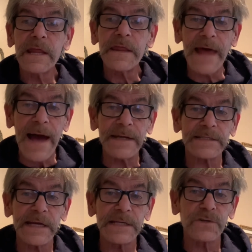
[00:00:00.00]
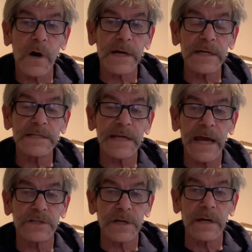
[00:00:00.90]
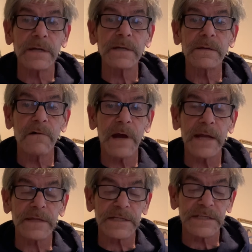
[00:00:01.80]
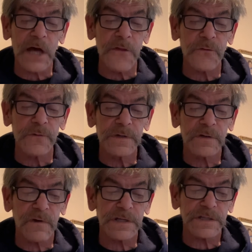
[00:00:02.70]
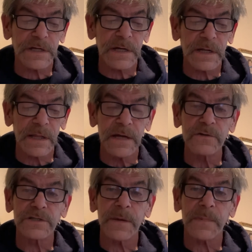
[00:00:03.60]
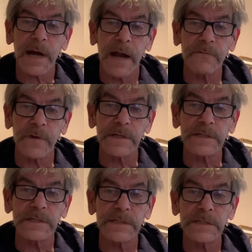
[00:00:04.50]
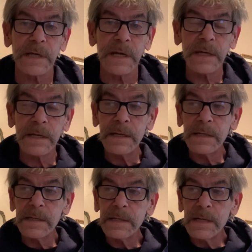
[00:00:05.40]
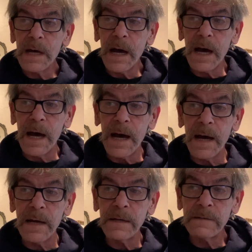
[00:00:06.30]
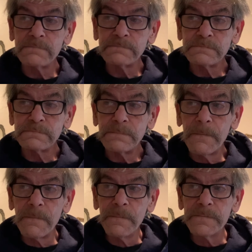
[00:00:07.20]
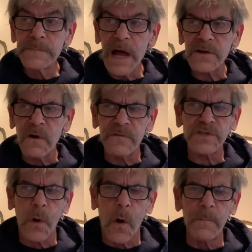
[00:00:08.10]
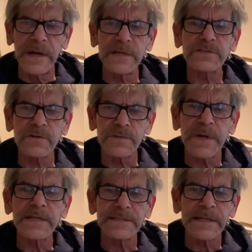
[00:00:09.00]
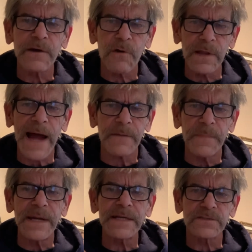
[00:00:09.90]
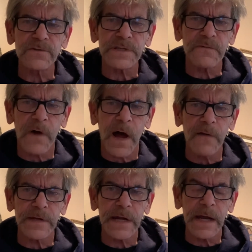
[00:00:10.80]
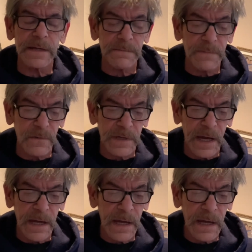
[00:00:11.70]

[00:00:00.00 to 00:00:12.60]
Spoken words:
That is his organization, right? The Southern Christian Leadership Conference. I don't know if it's all ministers, but there are a lot of ministers involved in it, okay?